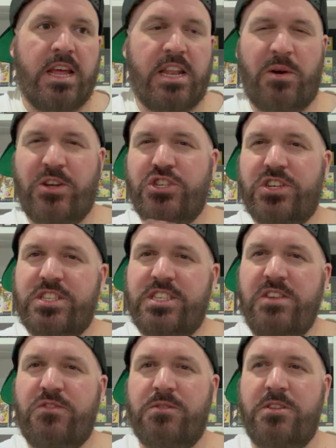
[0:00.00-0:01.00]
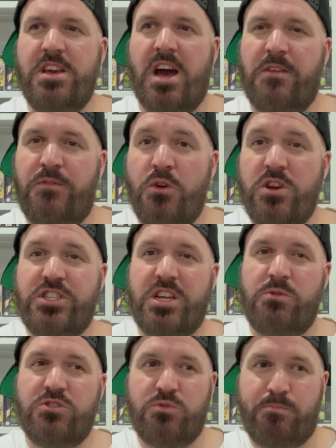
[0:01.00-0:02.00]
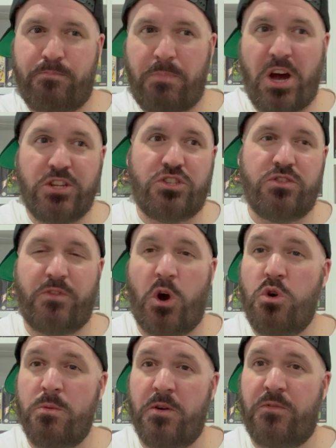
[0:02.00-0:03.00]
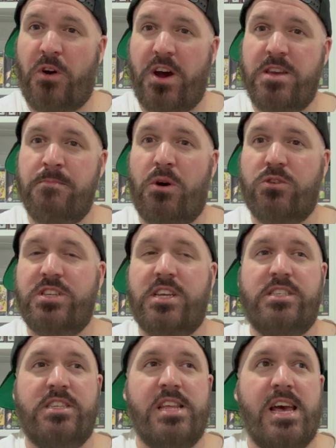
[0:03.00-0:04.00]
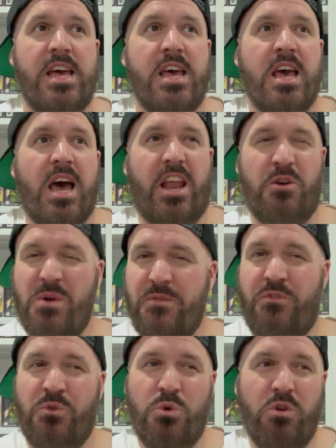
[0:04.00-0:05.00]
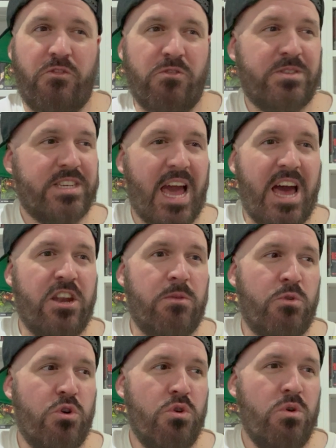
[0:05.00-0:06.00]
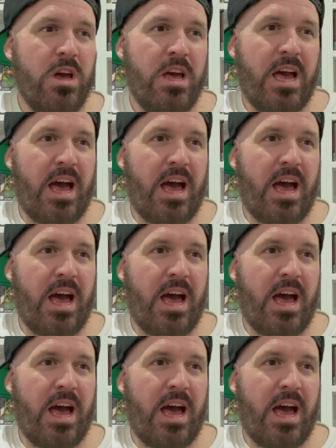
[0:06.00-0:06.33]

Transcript: Now, as you can see from the footage, there was a bunch of Ultimate Fighting box sets in there, and I went through all of them, scanned them all,